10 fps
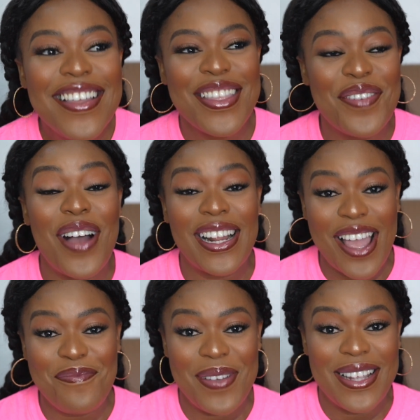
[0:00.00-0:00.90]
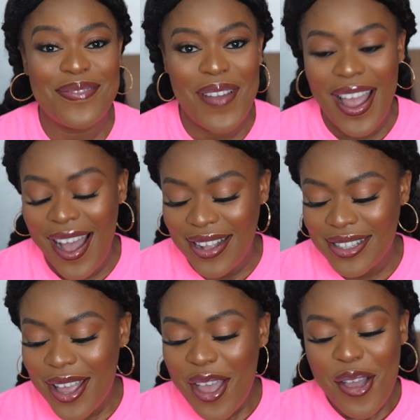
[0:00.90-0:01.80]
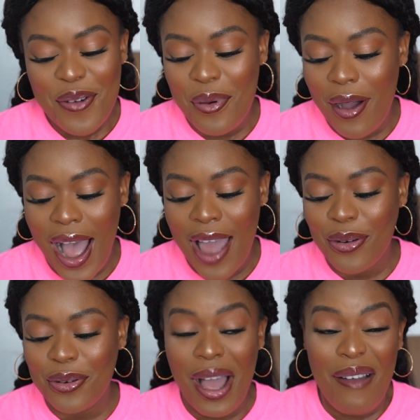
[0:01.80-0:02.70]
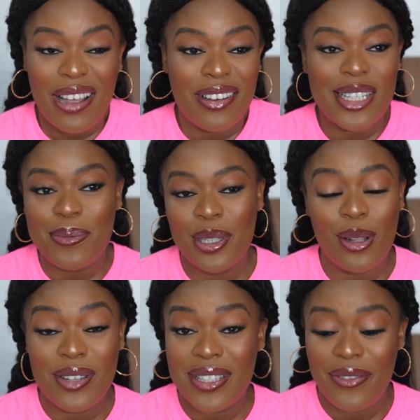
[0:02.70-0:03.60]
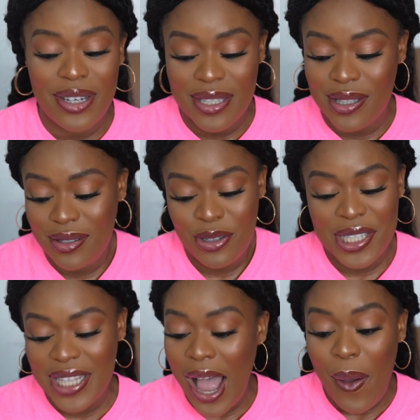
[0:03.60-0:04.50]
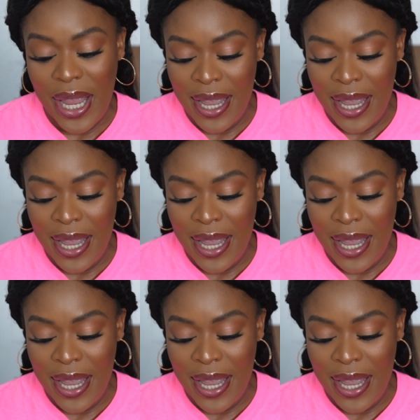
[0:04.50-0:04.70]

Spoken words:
The fact that it pains my heart. But I don't know how I got the spirit of saving. It's just how I